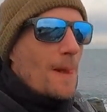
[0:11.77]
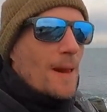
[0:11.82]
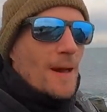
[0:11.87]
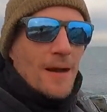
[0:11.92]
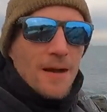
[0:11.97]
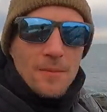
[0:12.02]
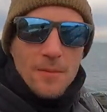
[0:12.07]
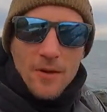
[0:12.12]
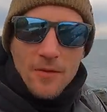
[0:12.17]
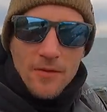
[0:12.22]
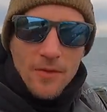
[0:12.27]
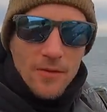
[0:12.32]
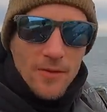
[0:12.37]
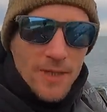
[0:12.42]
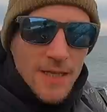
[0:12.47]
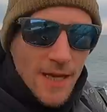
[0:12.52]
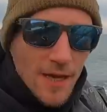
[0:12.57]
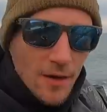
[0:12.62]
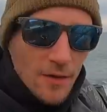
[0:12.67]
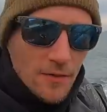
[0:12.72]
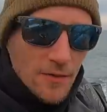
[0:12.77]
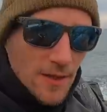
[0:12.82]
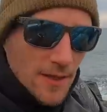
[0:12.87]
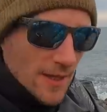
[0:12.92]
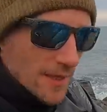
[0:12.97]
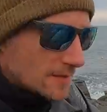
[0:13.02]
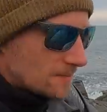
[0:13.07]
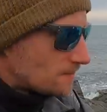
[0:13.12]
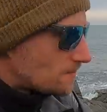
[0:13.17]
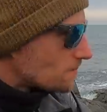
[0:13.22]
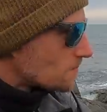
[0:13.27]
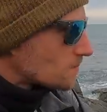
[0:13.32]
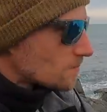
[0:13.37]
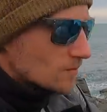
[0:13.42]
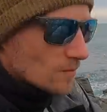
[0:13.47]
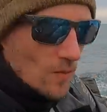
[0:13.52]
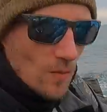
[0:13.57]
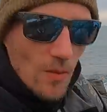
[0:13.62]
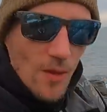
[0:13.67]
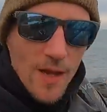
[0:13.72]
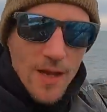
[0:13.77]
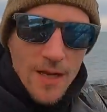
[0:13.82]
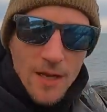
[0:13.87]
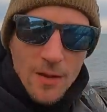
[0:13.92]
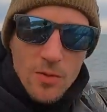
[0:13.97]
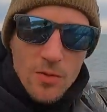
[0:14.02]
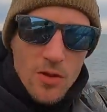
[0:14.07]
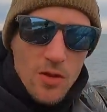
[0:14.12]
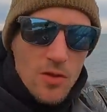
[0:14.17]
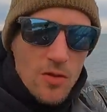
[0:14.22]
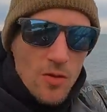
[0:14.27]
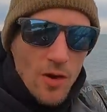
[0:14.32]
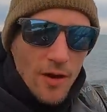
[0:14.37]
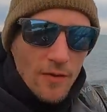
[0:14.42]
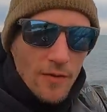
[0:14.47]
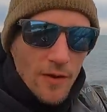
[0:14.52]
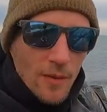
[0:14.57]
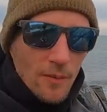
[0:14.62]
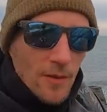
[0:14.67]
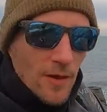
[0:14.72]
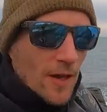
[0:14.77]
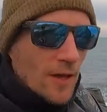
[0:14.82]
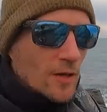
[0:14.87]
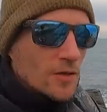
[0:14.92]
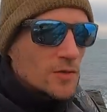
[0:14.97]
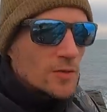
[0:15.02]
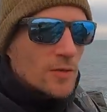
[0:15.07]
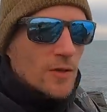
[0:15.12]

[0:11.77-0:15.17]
I've got the day off today and I was just driving up the coast.